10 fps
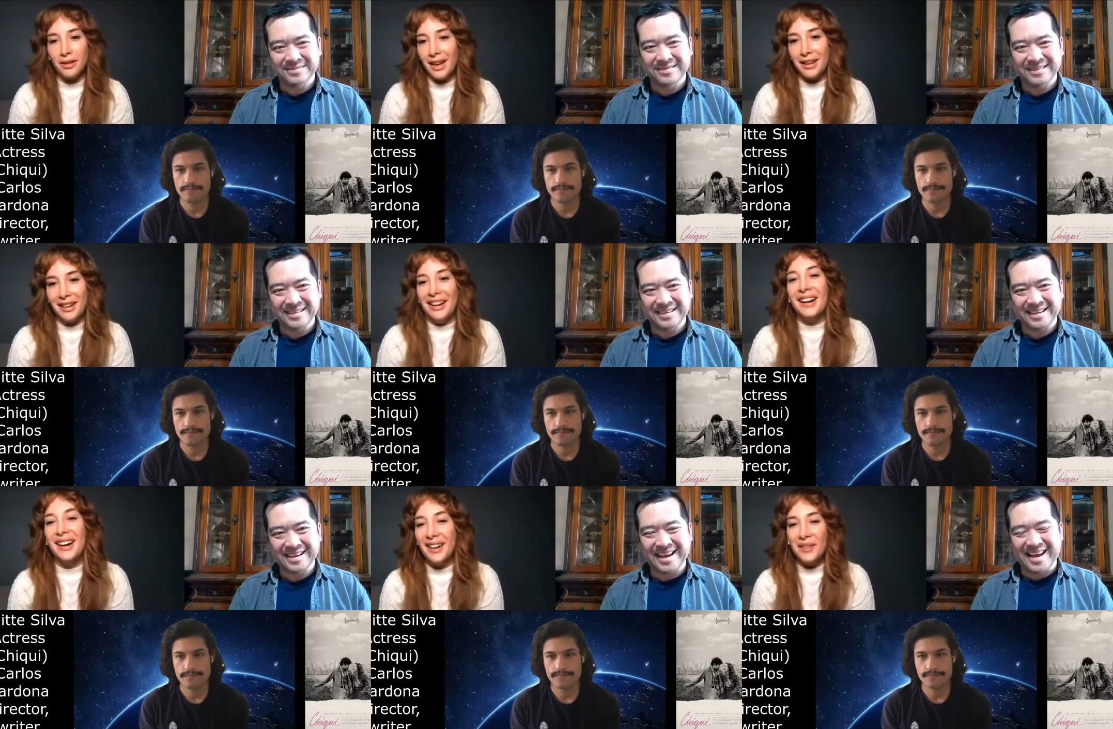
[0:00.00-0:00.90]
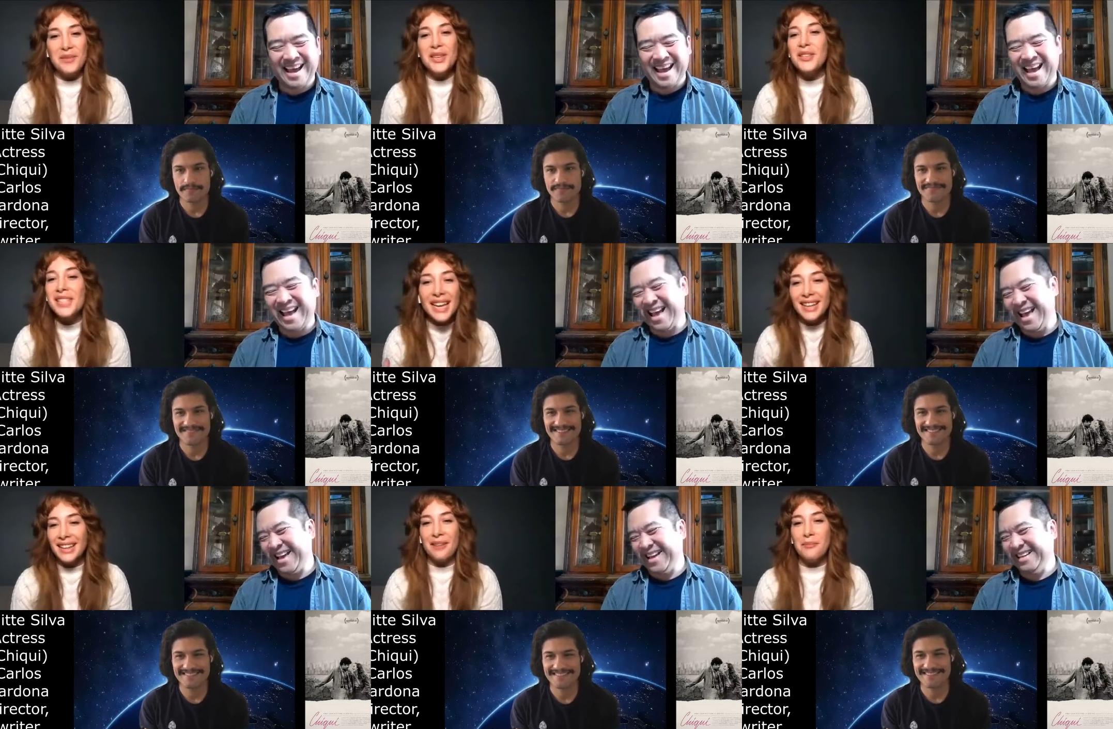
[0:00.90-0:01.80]
Speaker 1: like
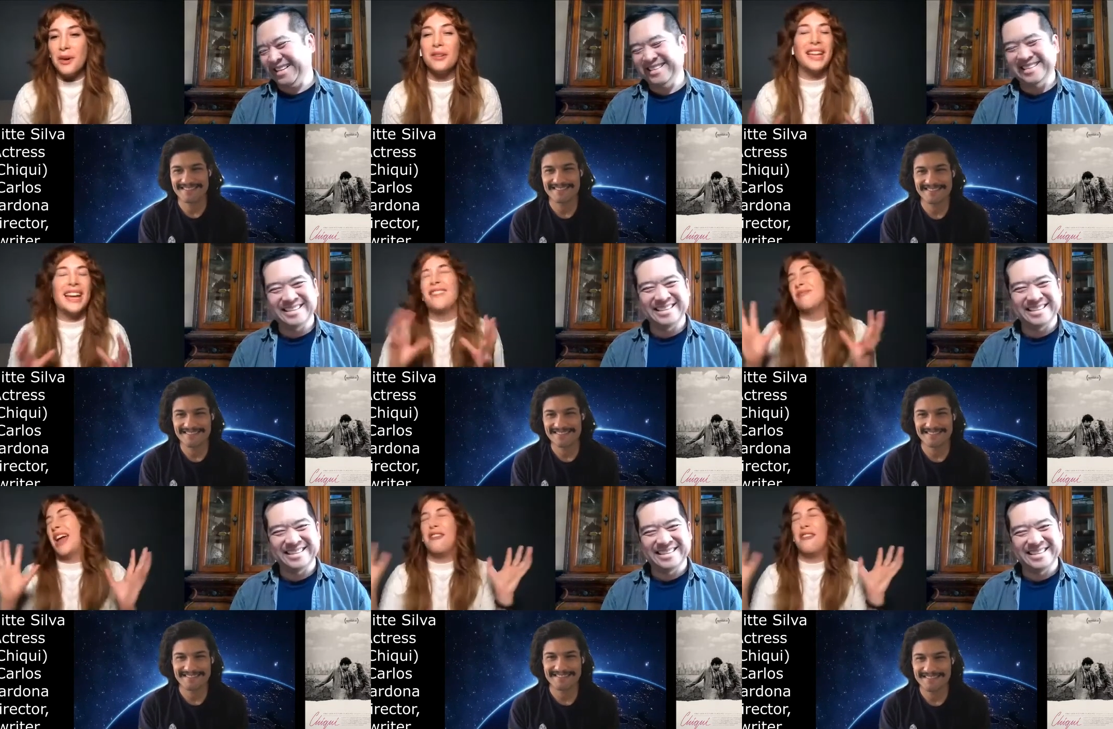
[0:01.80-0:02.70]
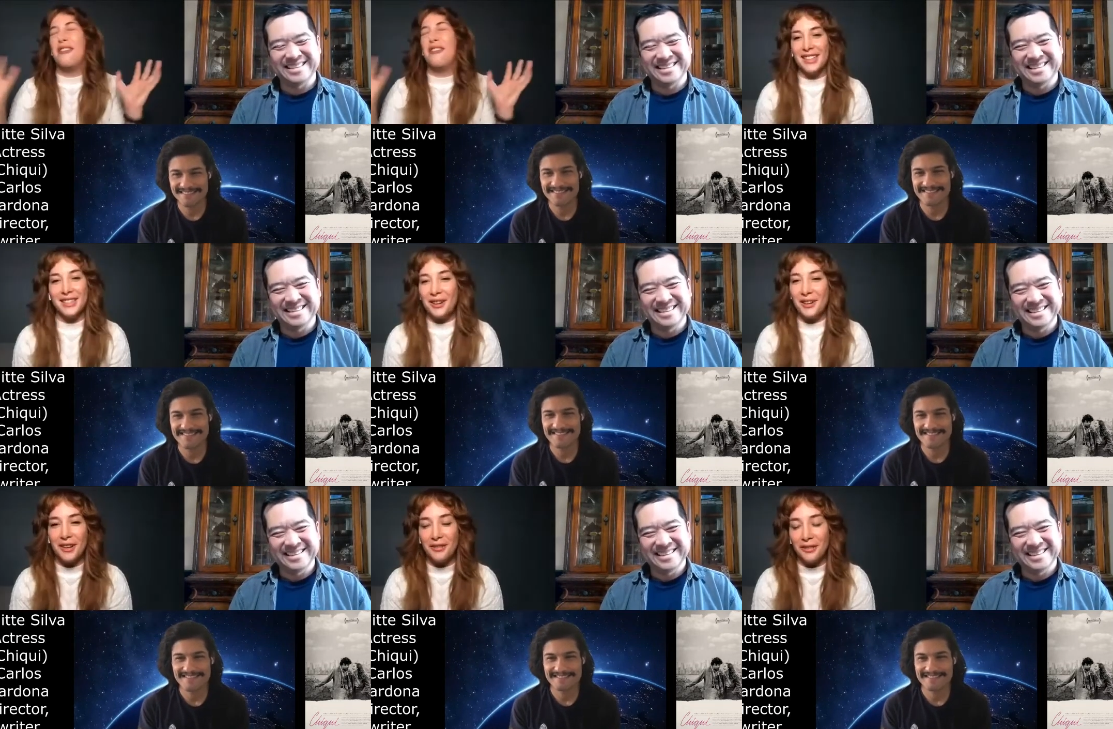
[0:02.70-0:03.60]
music, like mo like everything is so
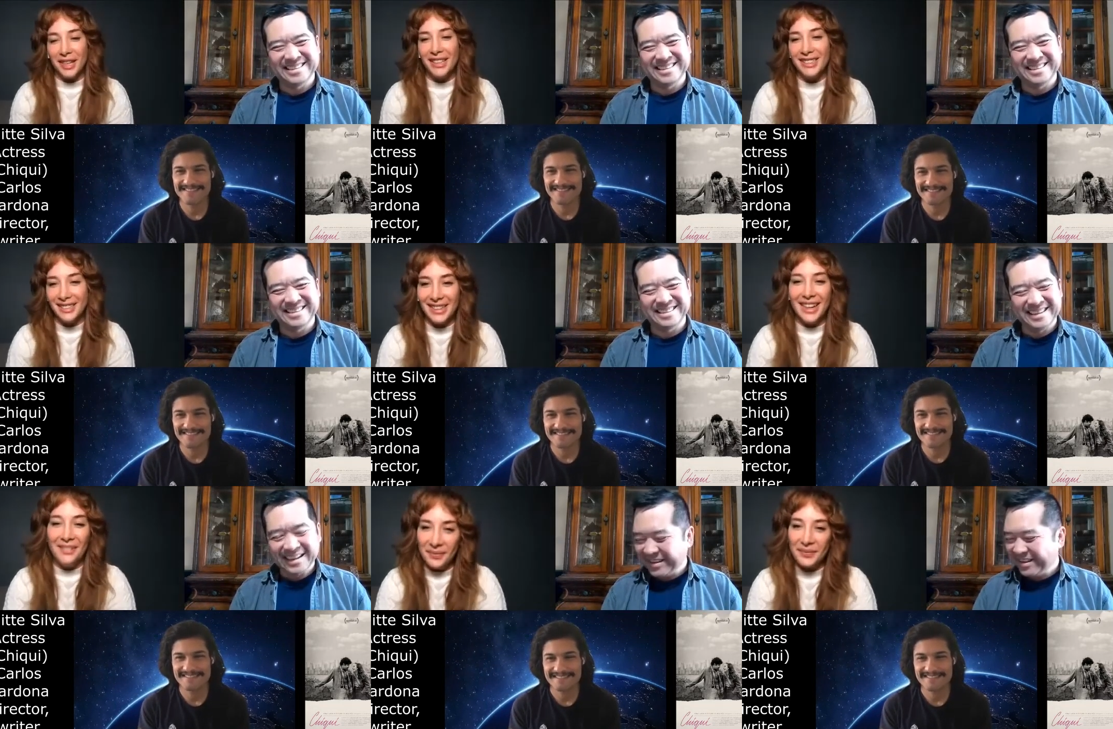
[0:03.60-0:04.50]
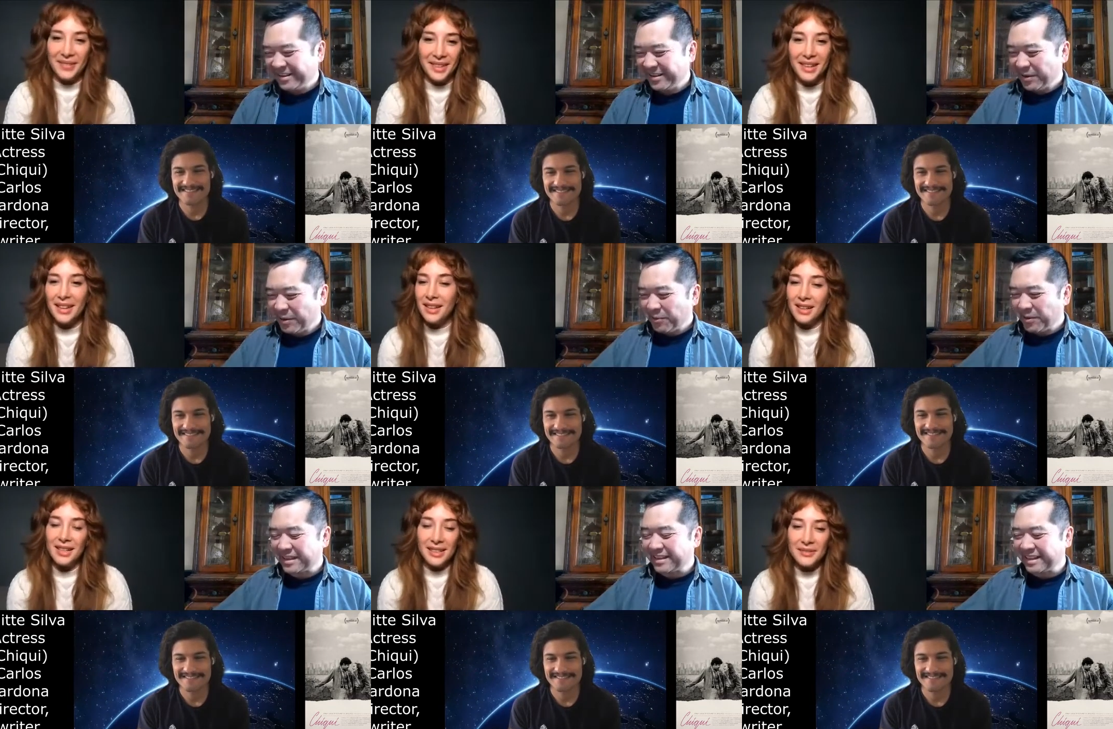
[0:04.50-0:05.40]
good for me. So yeah.
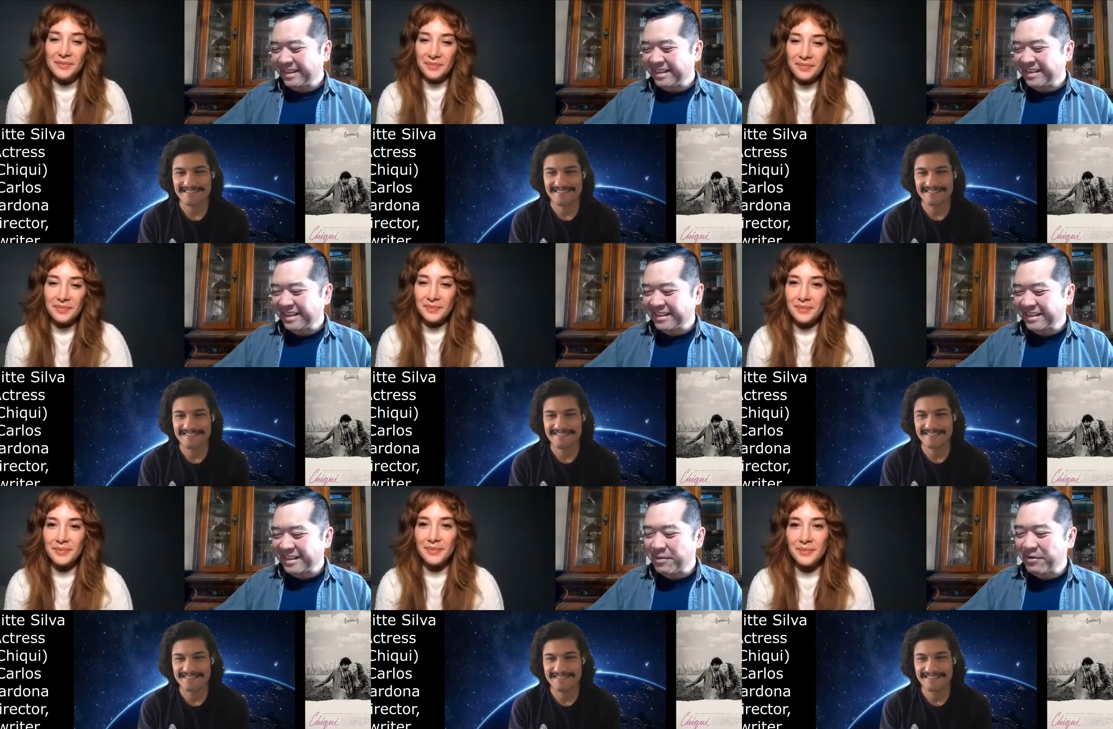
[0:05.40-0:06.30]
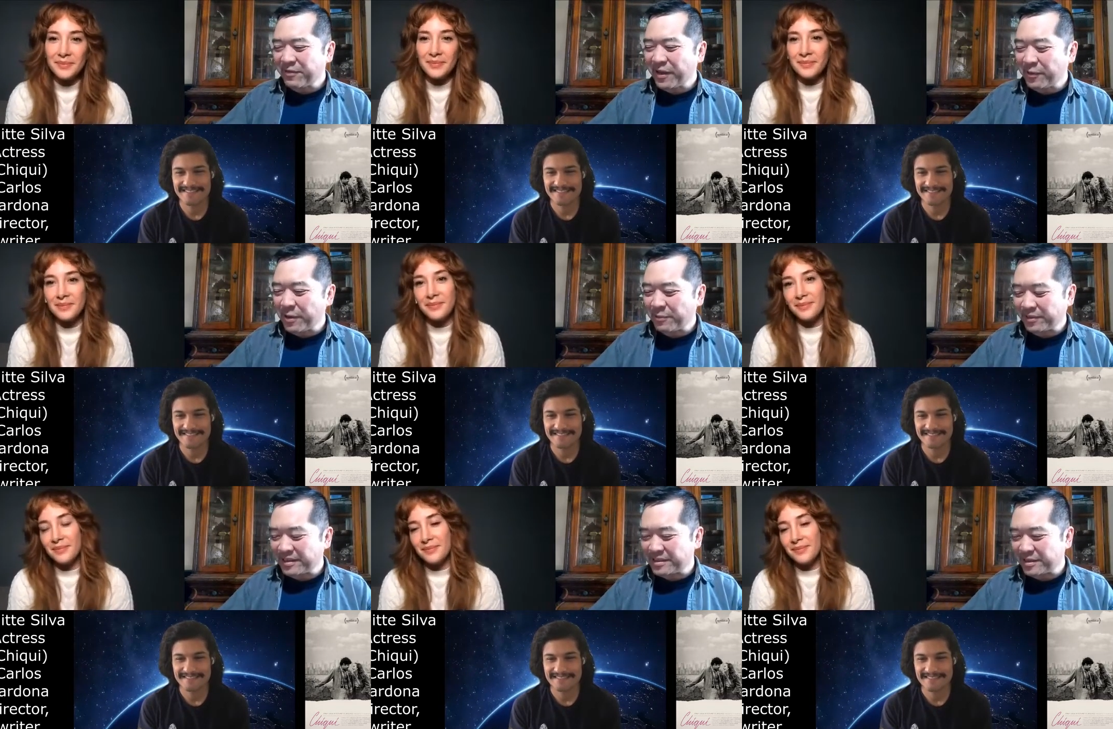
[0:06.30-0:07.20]
Speaker 2: Well, then, then, then let me follow up
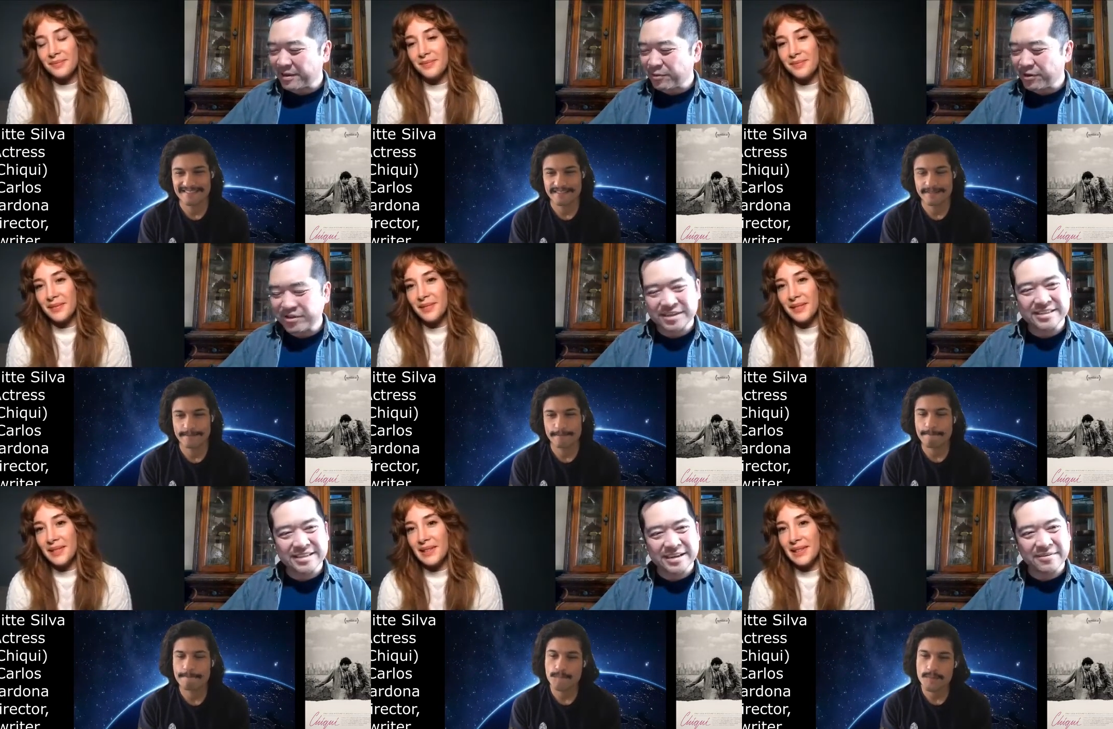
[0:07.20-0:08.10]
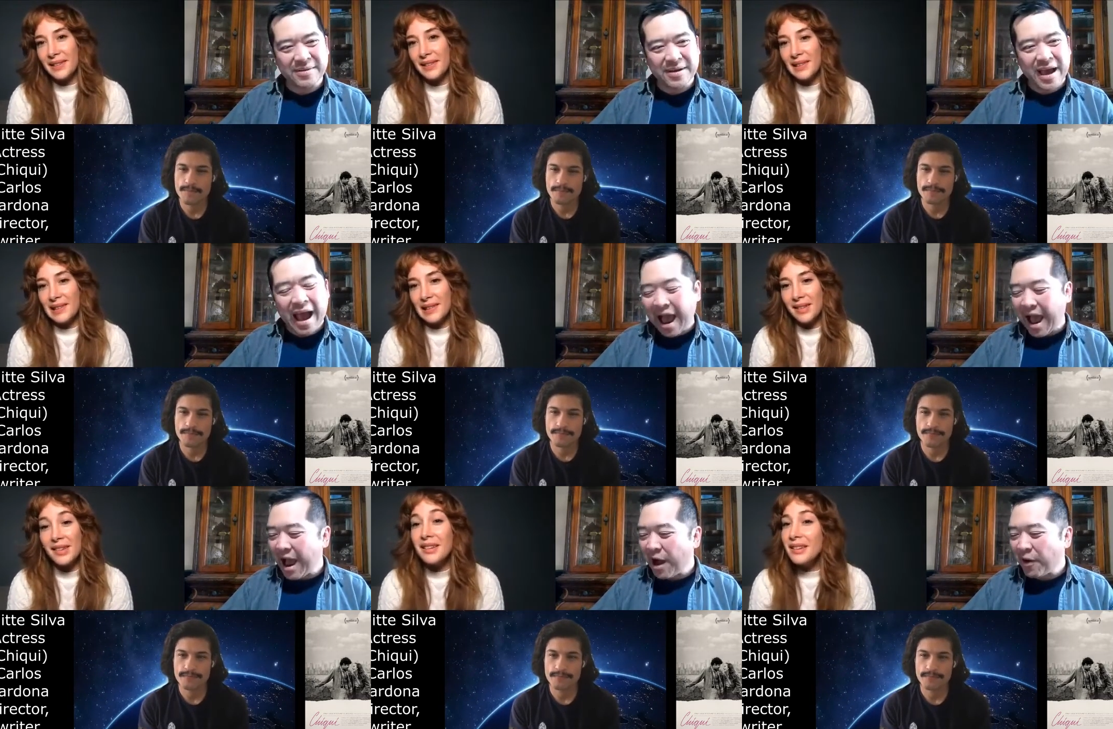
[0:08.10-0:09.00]
with this, uh, Bridget. Uh,
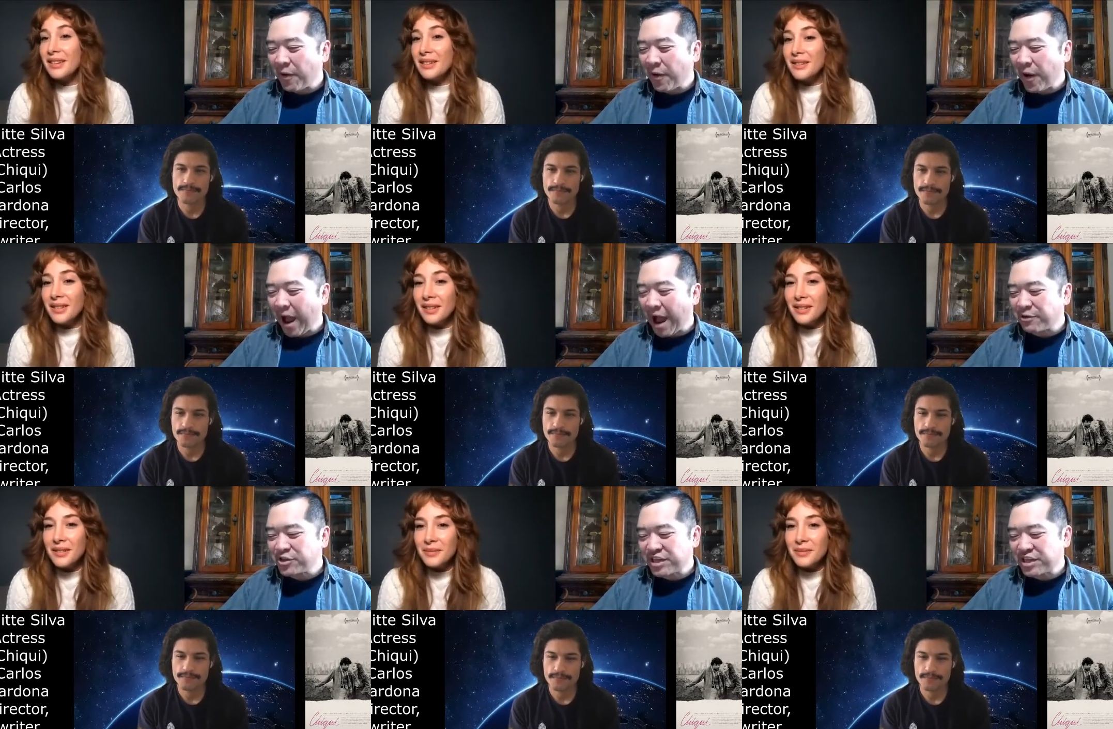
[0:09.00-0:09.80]
how how